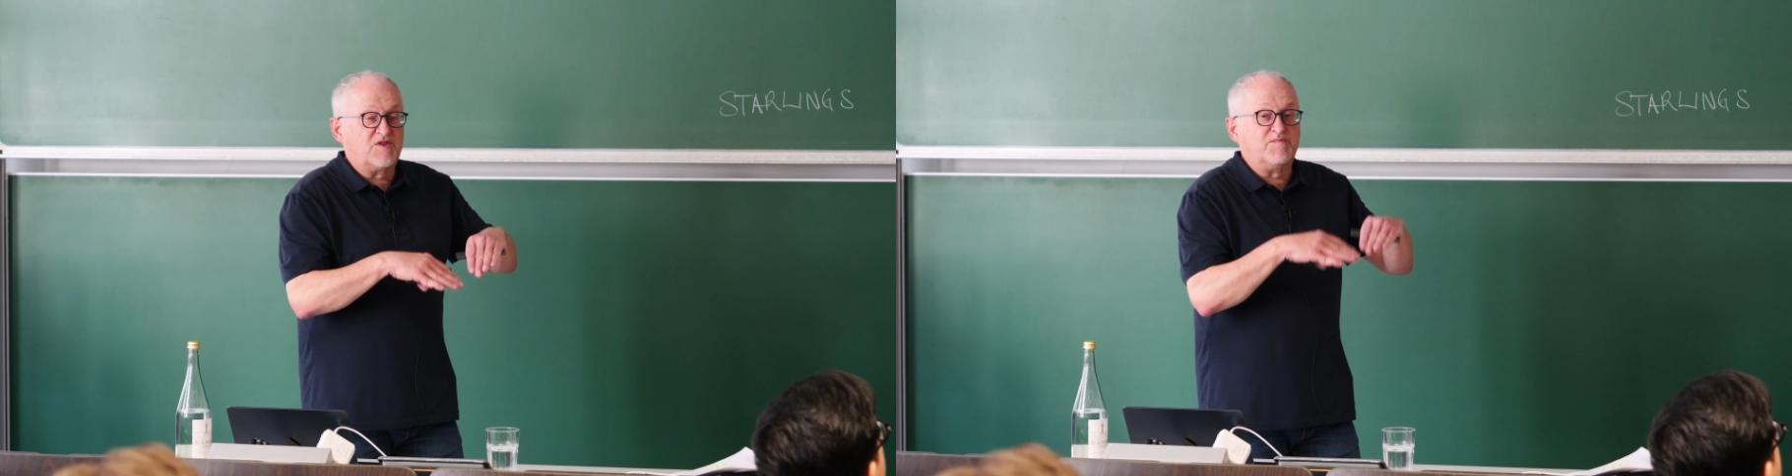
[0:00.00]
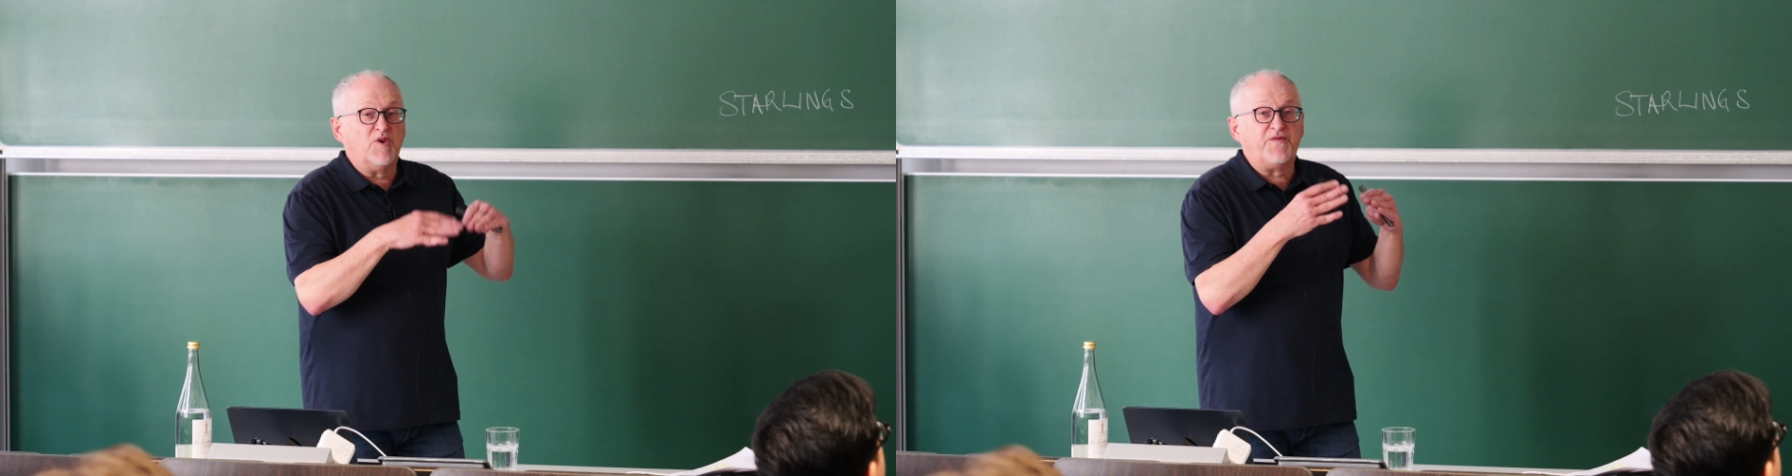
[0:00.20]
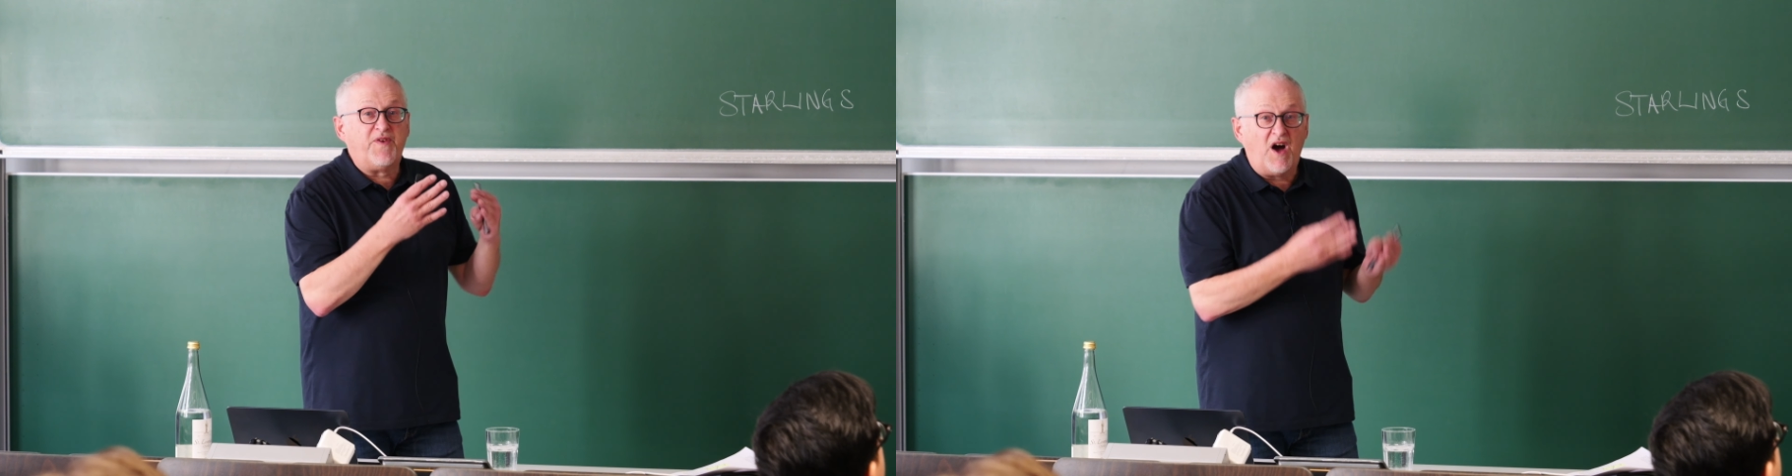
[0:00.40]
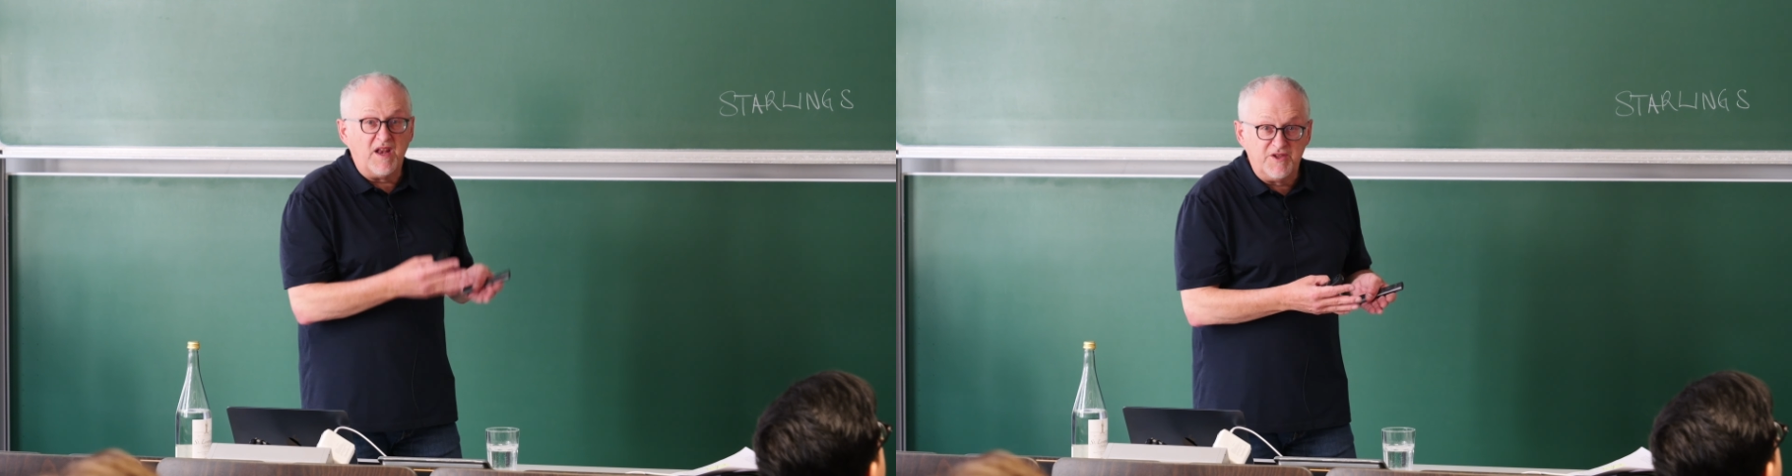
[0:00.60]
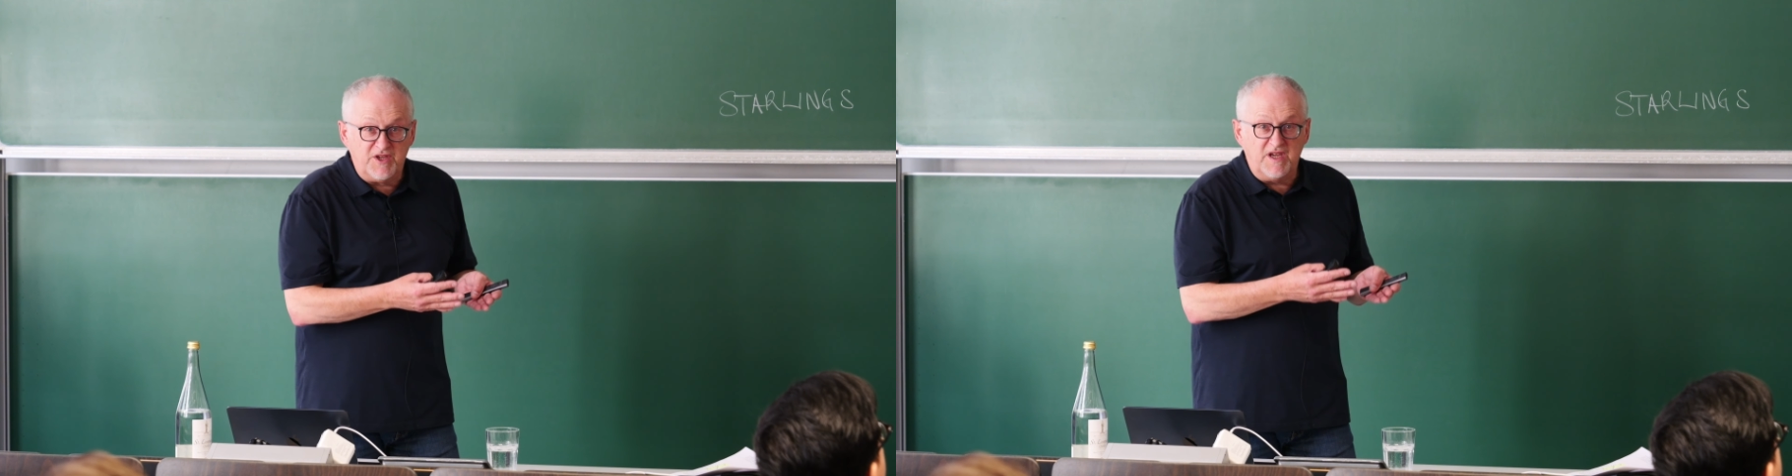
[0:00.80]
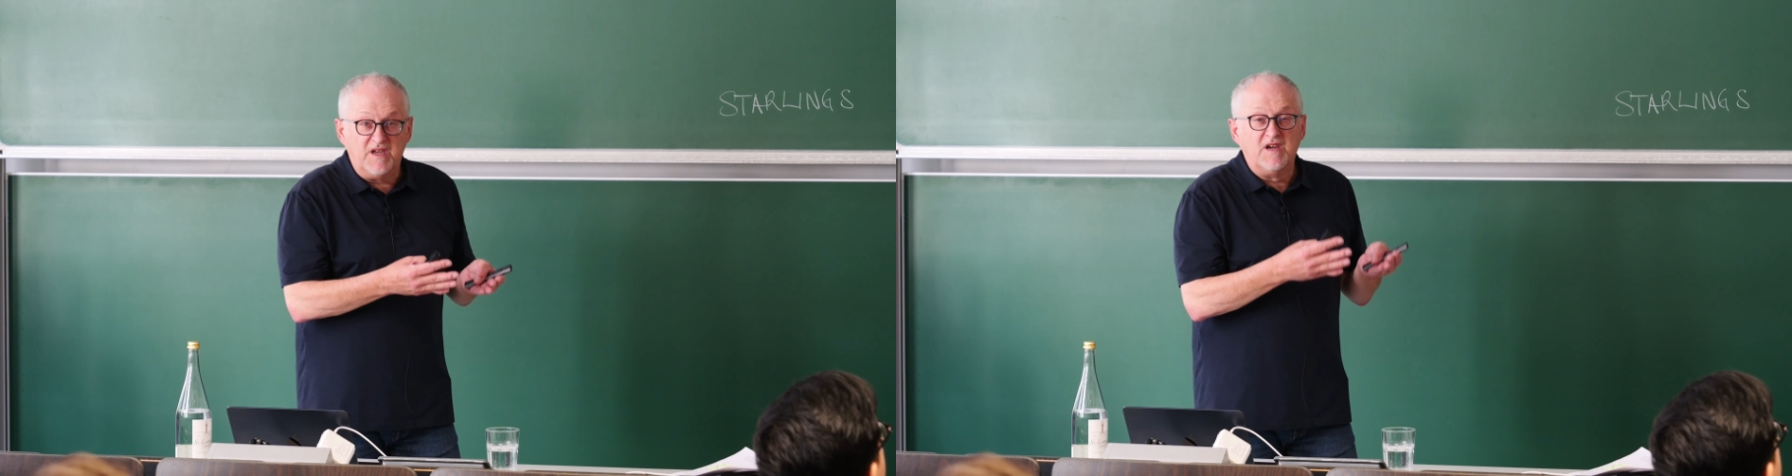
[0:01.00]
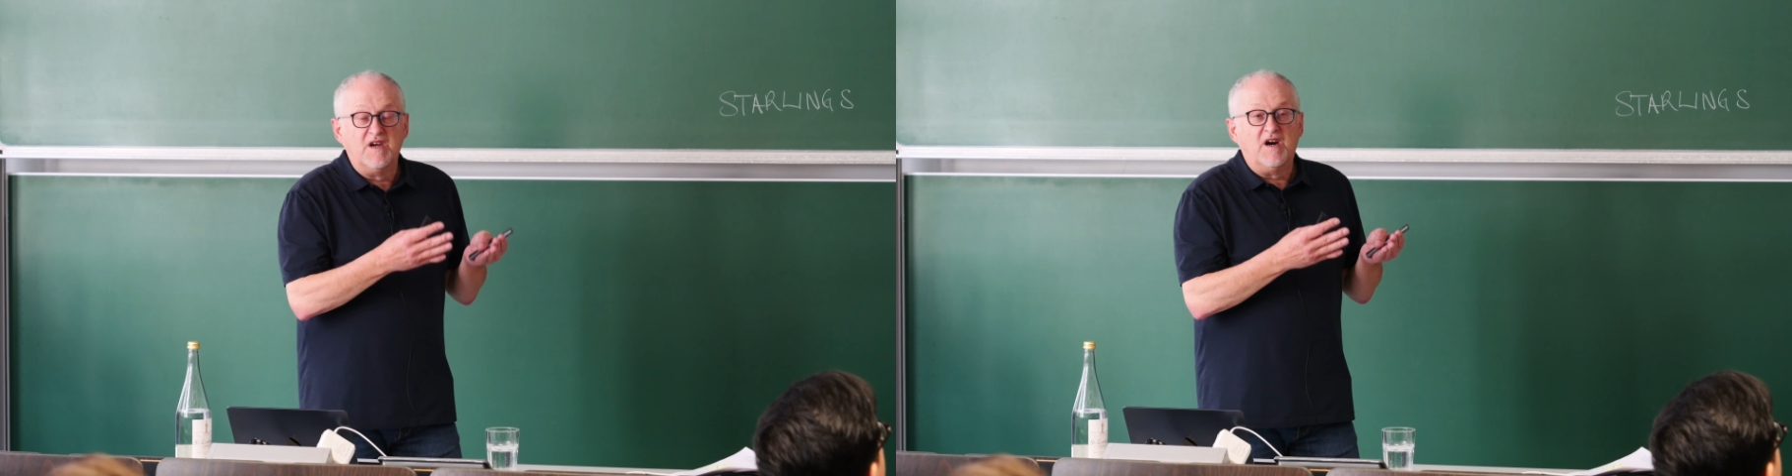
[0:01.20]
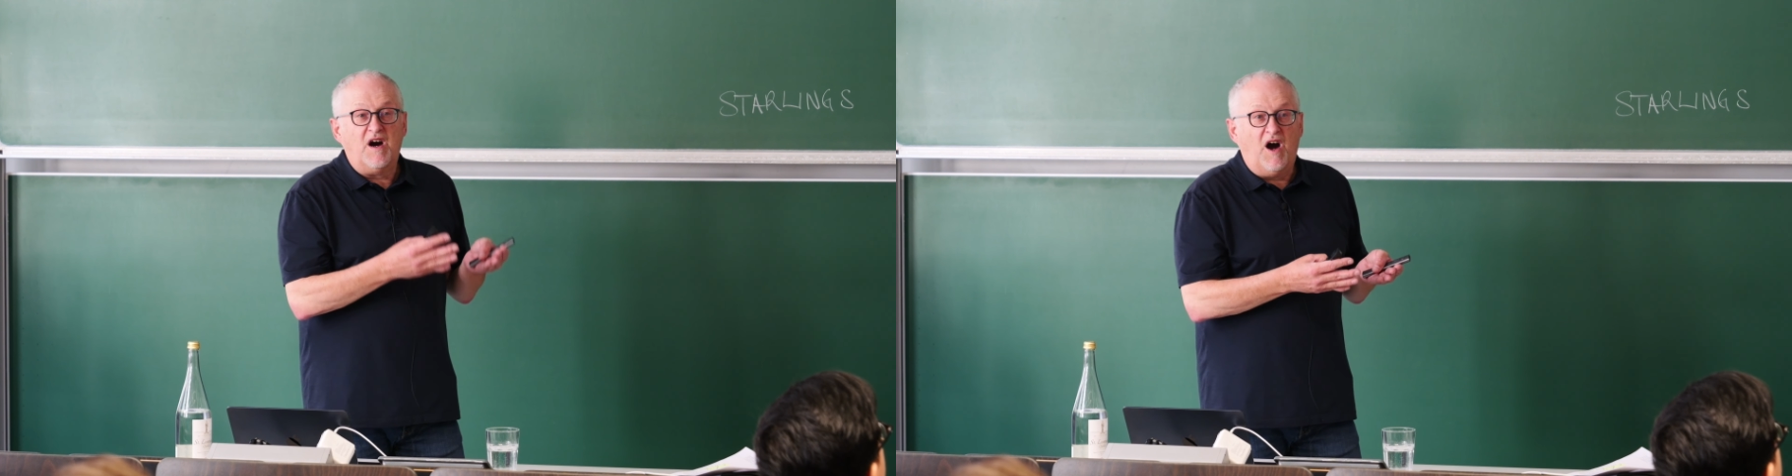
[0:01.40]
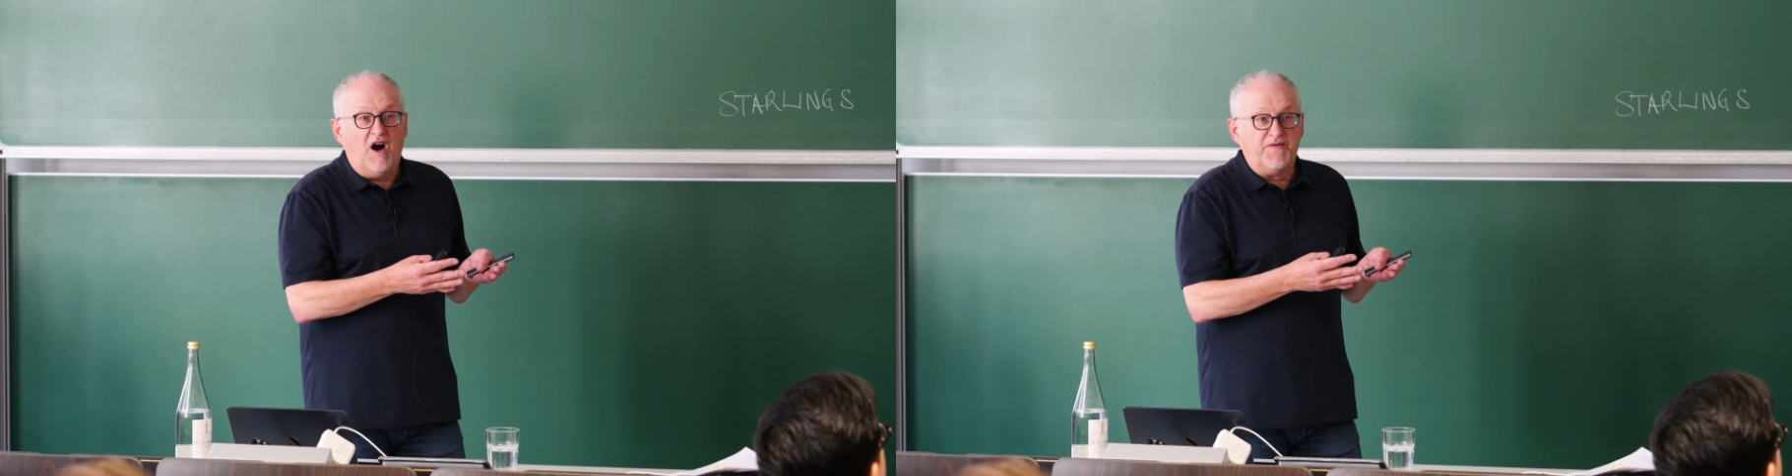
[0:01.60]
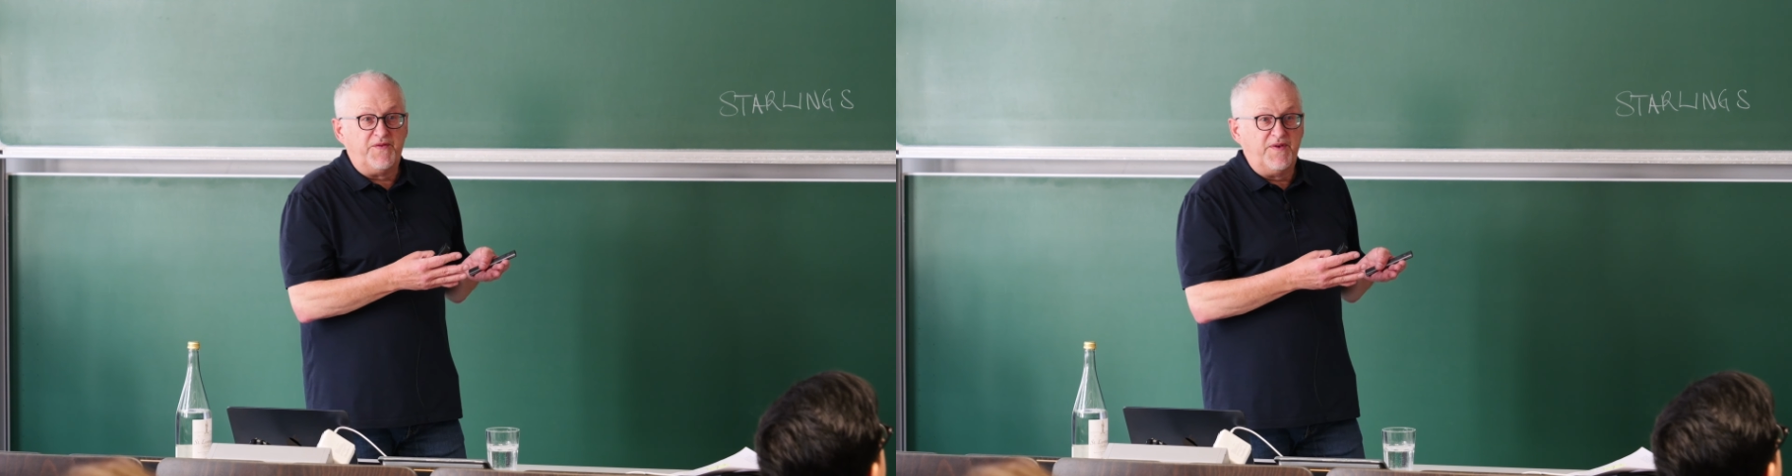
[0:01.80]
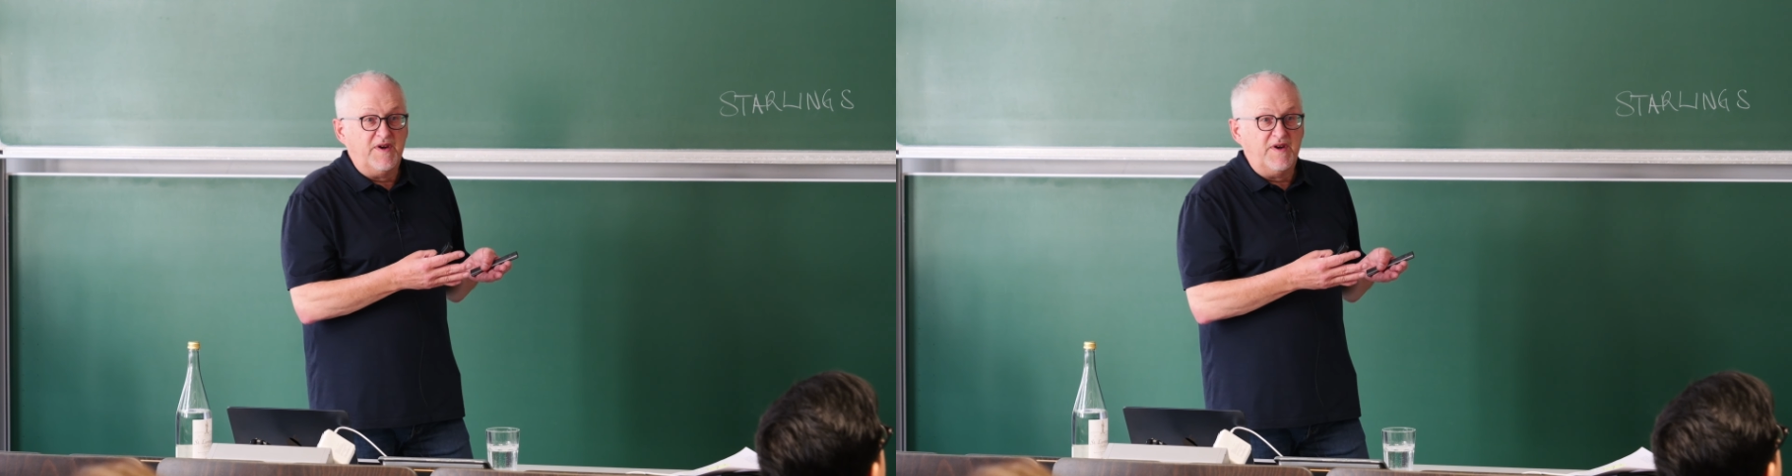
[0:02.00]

the morphology of